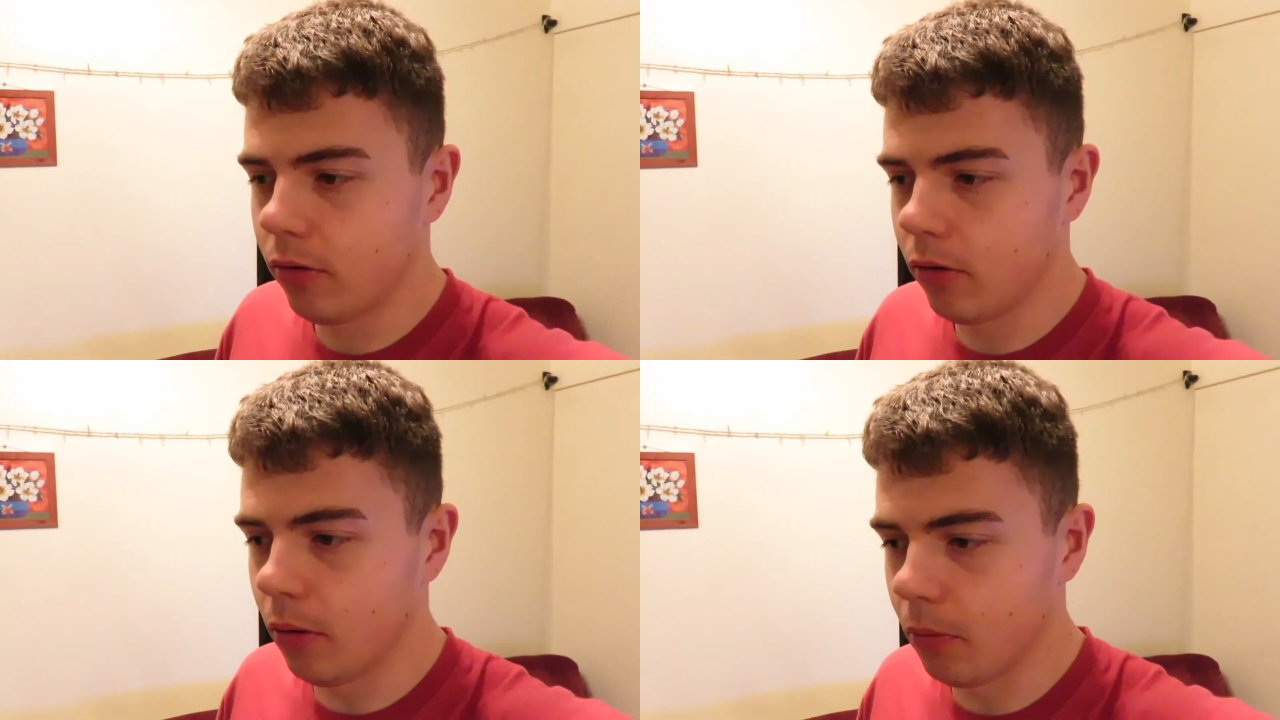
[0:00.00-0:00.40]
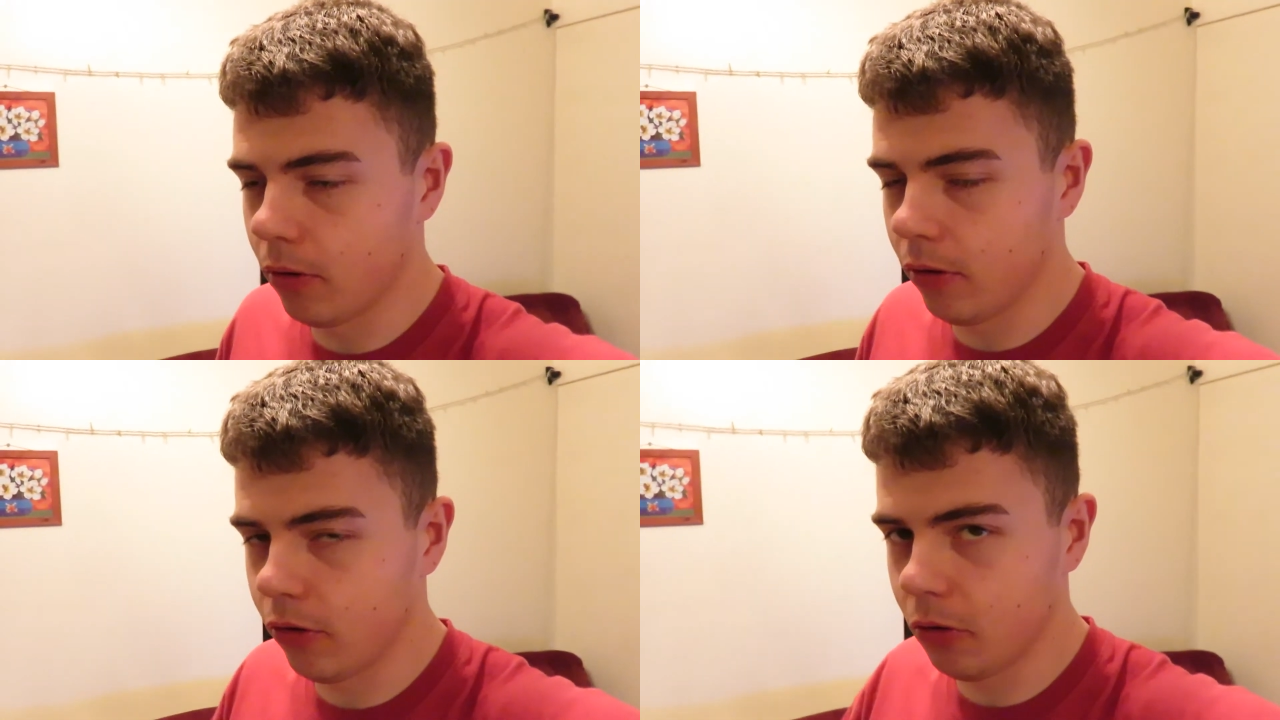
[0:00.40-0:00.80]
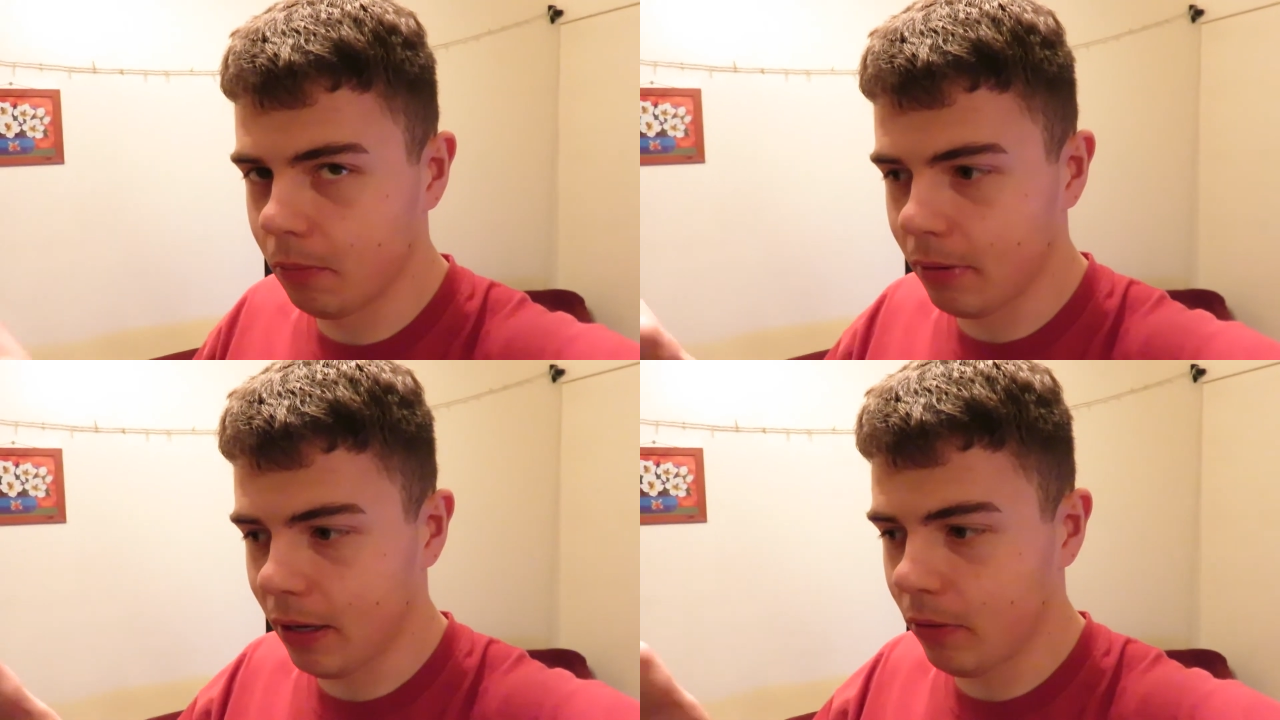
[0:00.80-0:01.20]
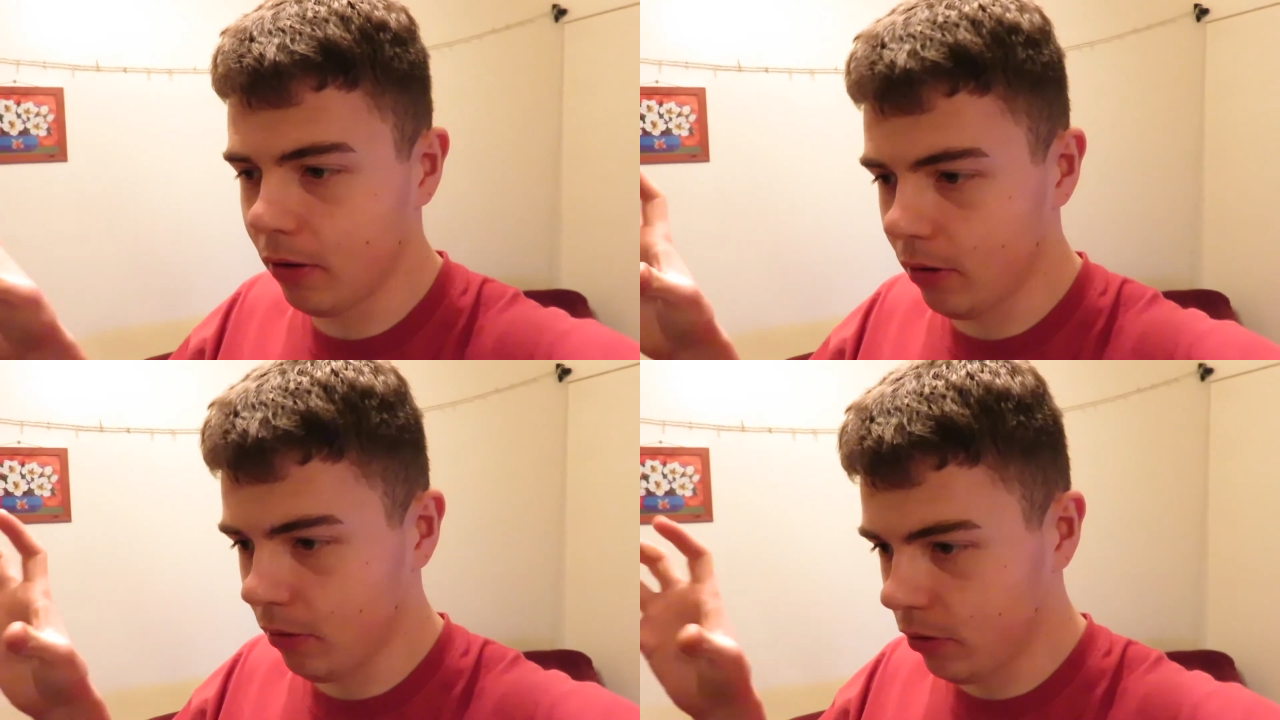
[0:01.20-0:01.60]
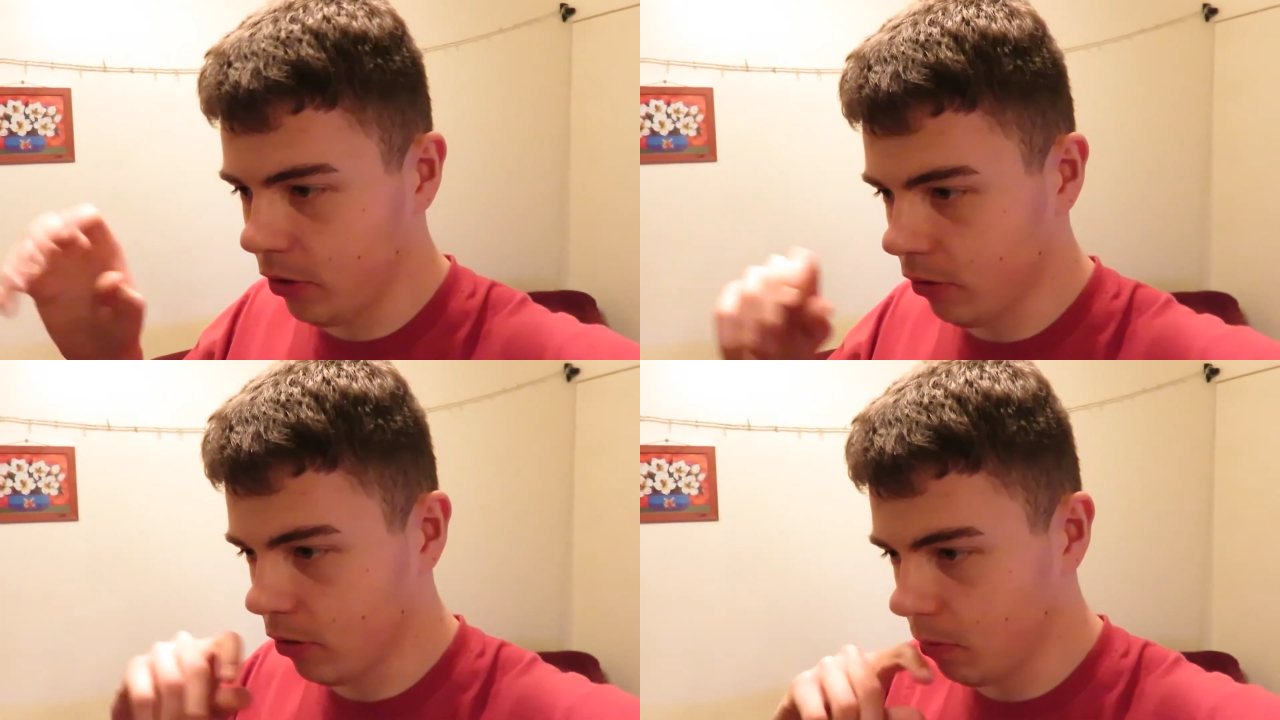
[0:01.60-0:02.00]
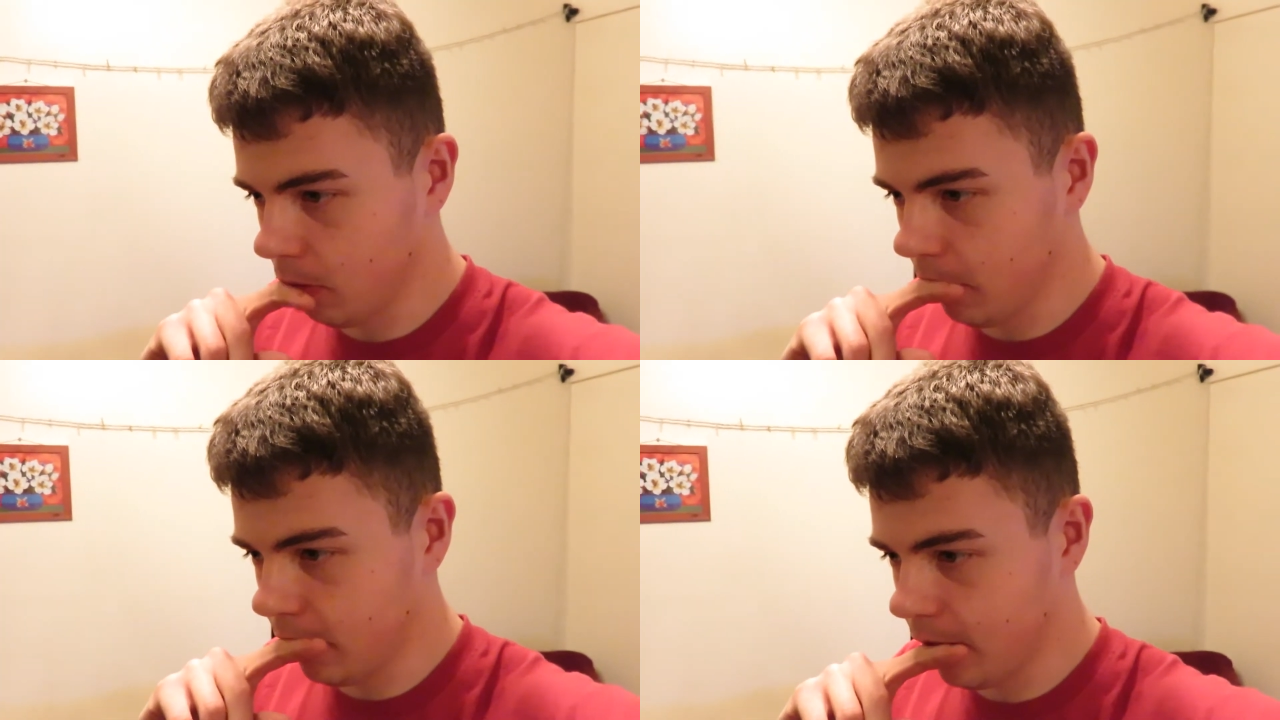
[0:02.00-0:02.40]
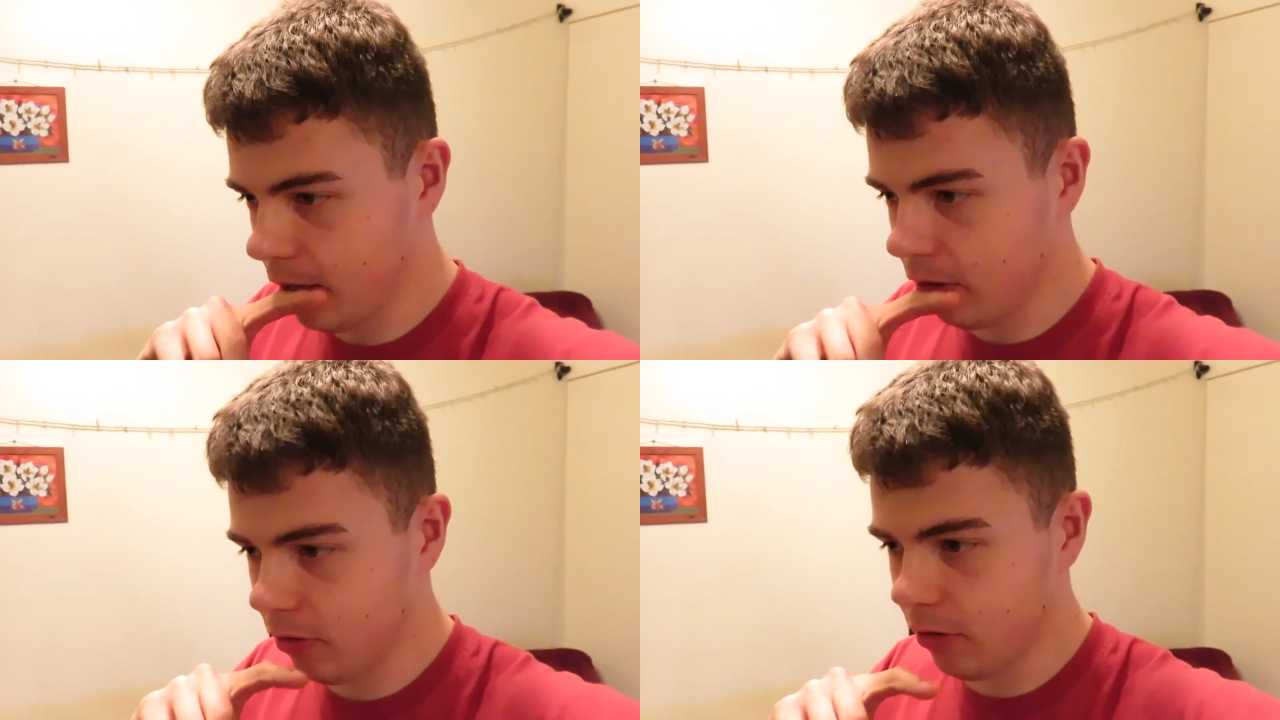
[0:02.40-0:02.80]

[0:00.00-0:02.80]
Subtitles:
So I'm going to jump out at her as she's come up the stairs,